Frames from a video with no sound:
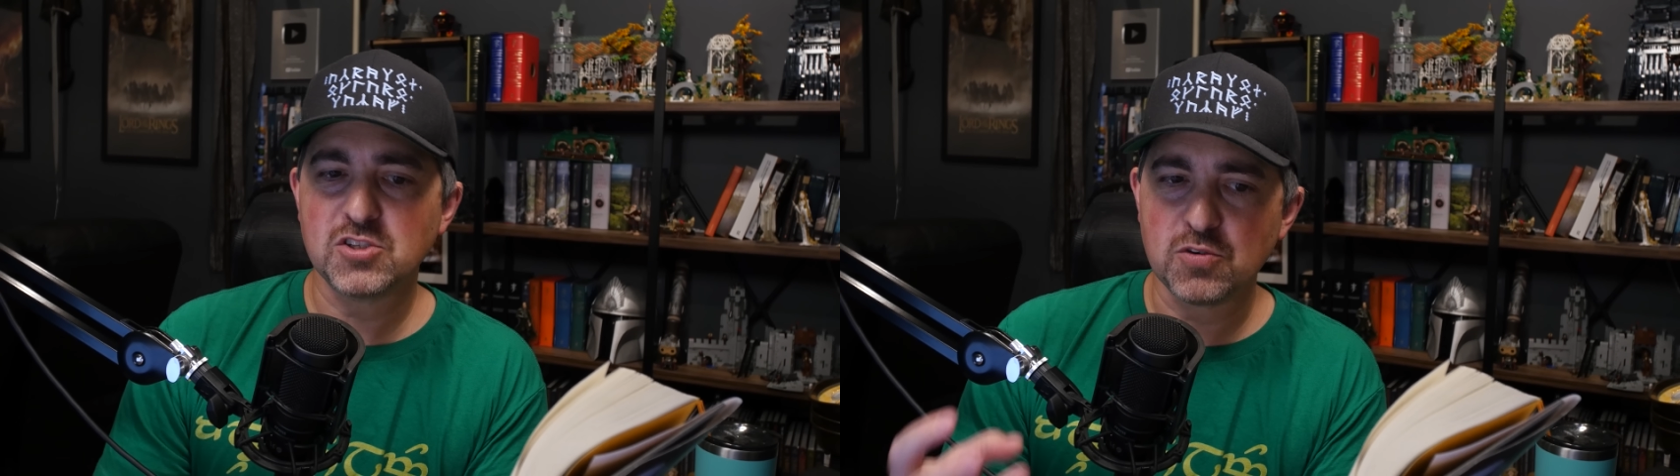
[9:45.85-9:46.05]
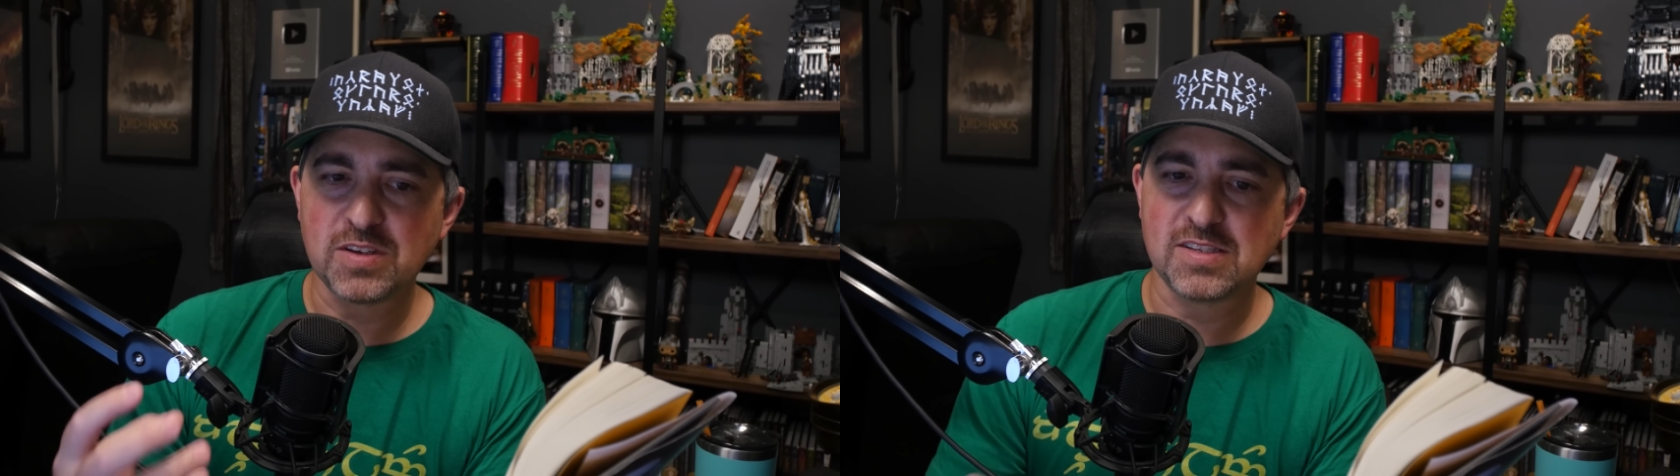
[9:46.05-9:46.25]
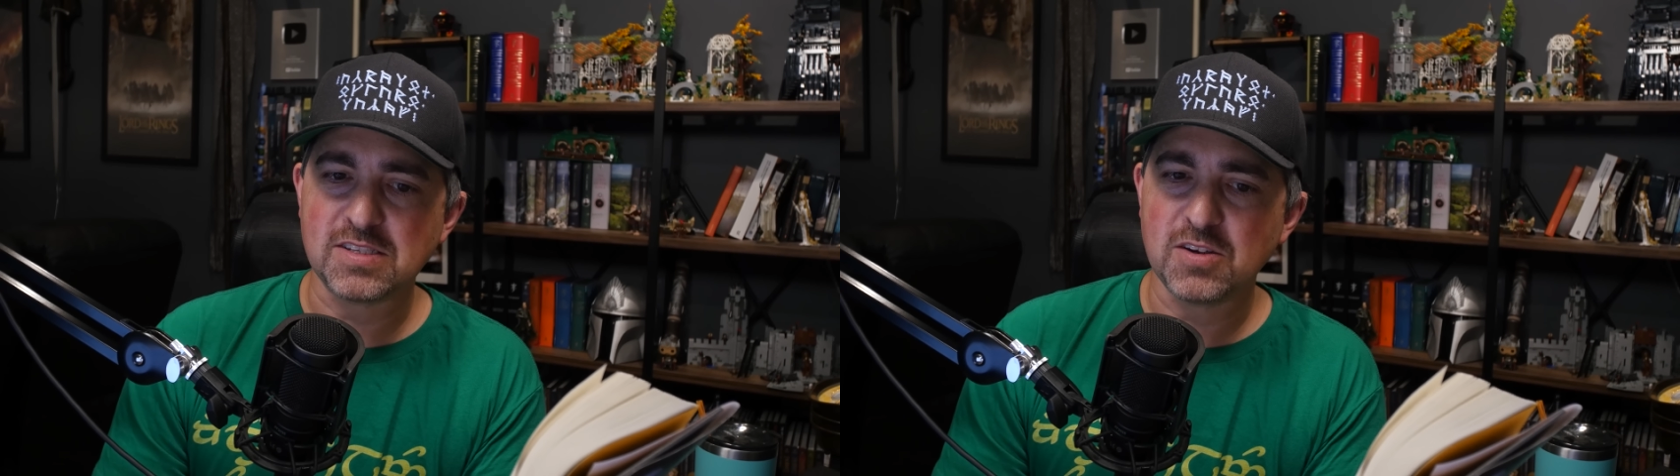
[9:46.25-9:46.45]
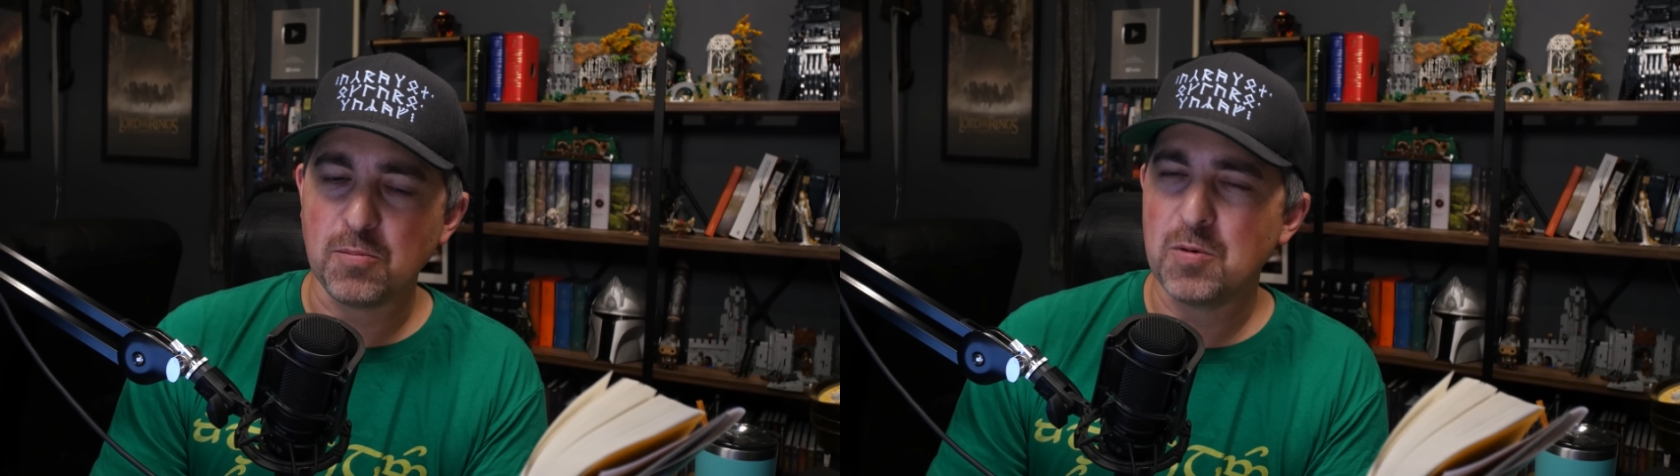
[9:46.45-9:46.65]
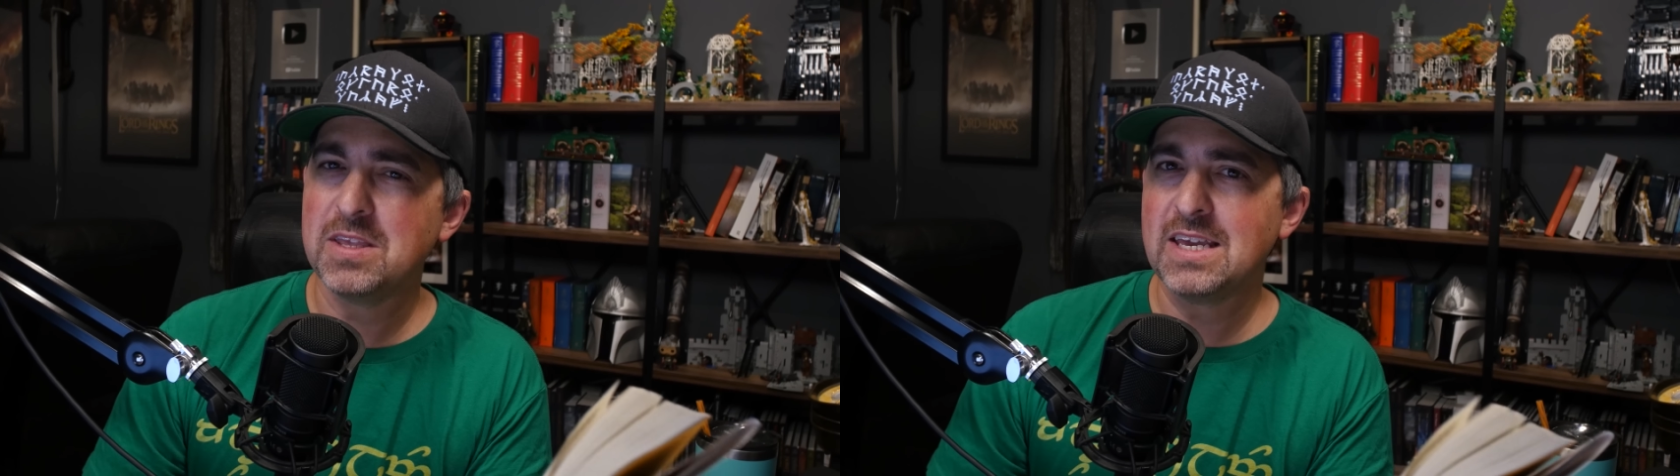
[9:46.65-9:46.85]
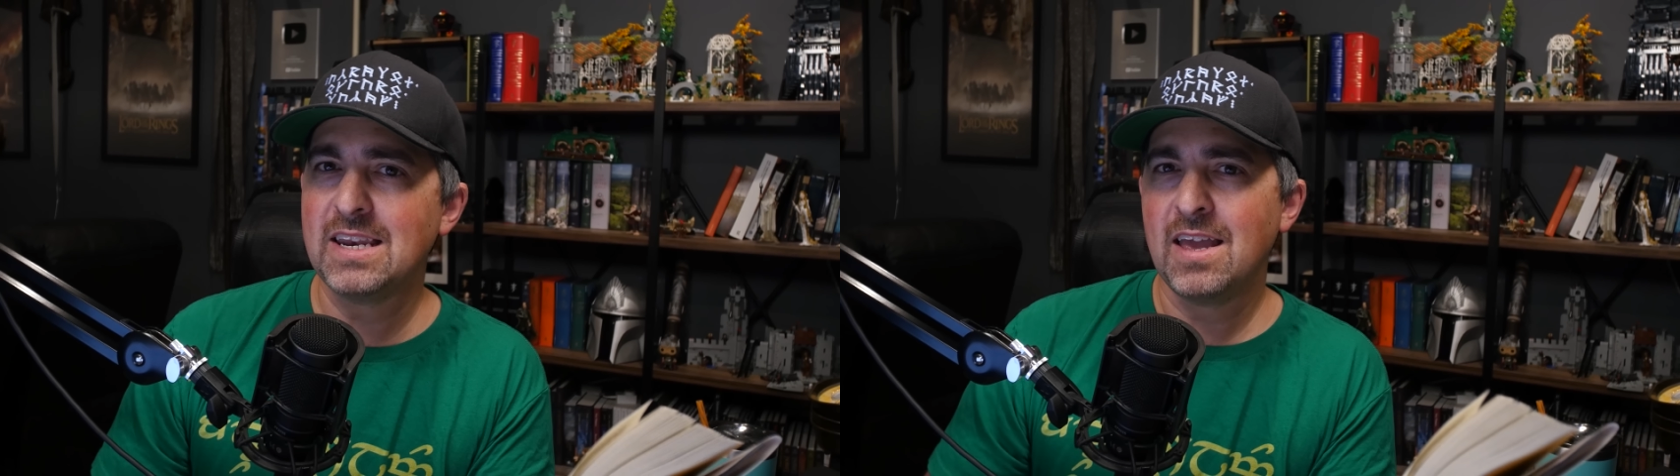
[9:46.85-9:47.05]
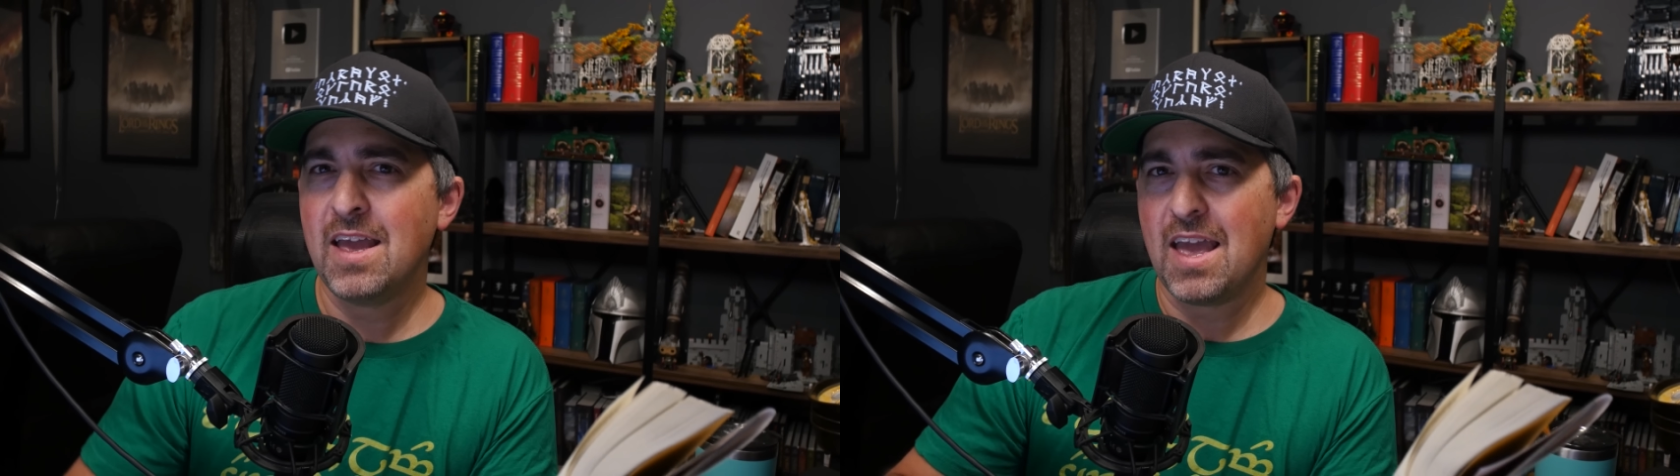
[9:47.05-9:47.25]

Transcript: to as the Silmarillion,